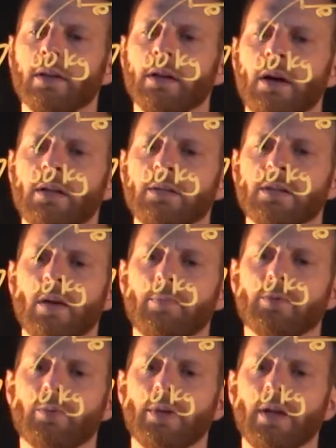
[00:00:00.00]

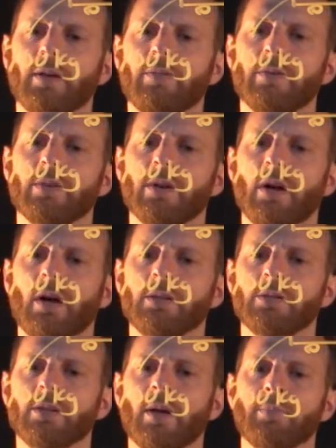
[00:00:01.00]
concepts we have here. The
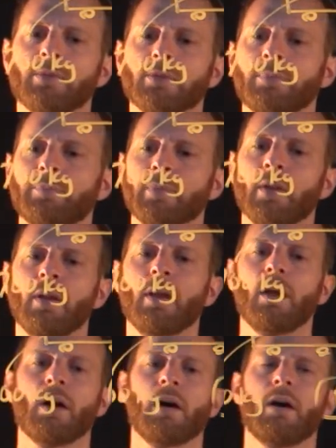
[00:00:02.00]
concepts
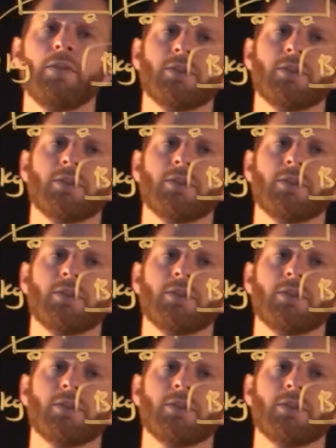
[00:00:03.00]
are,